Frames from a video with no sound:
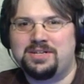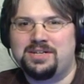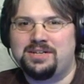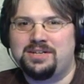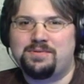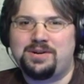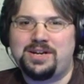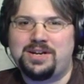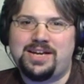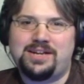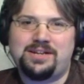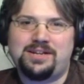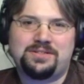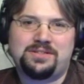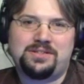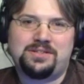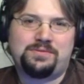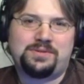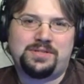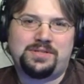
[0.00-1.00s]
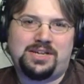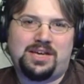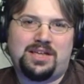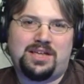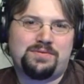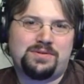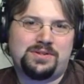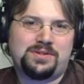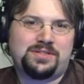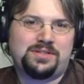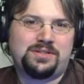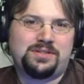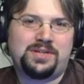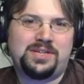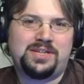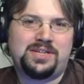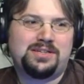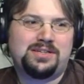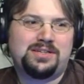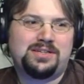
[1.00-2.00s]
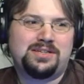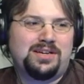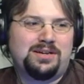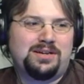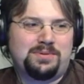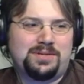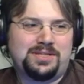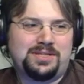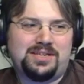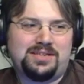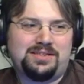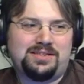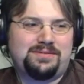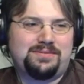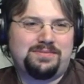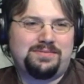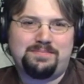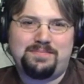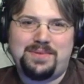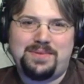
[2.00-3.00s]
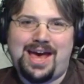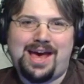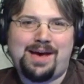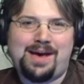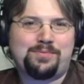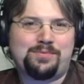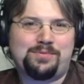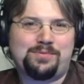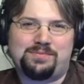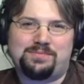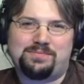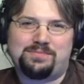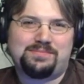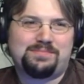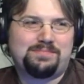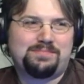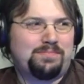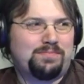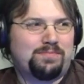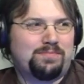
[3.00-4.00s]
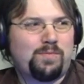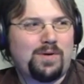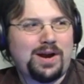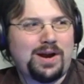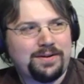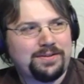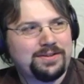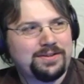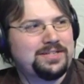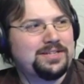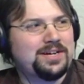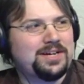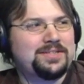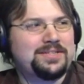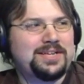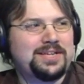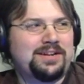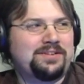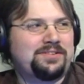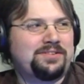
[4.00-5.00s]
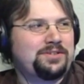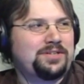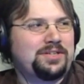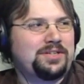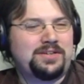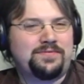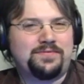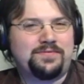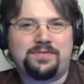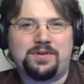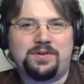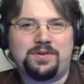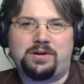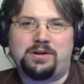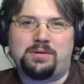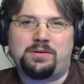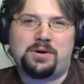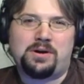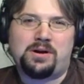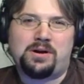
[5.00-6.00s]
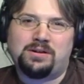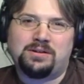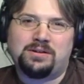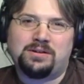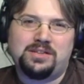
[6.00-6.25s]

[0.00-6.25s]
one hand doesn't know what the other one's doing. But Apple rarely does that until you leave a phone in a bar,